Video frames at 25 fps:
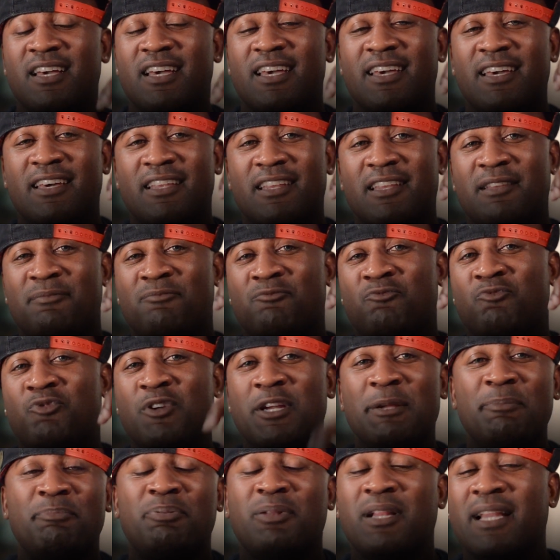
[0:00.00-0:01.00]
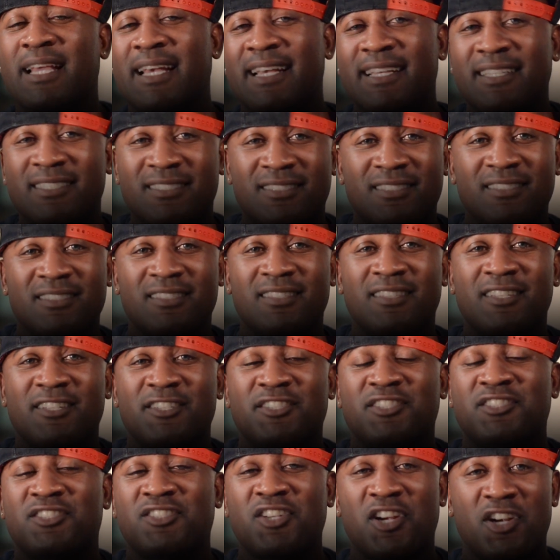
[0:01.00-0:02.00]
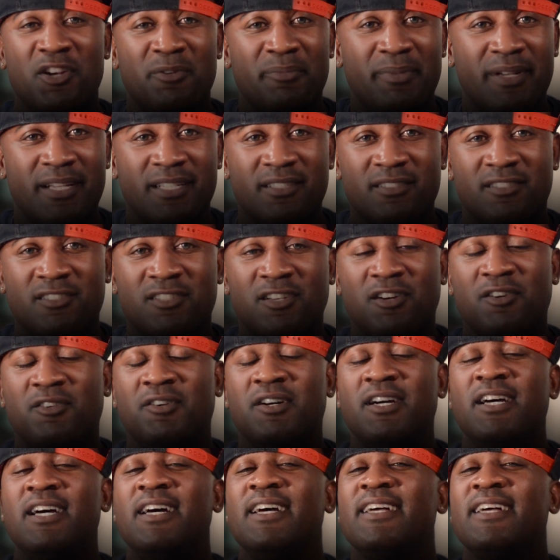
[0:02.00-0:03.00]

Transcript: and replays their sermons. So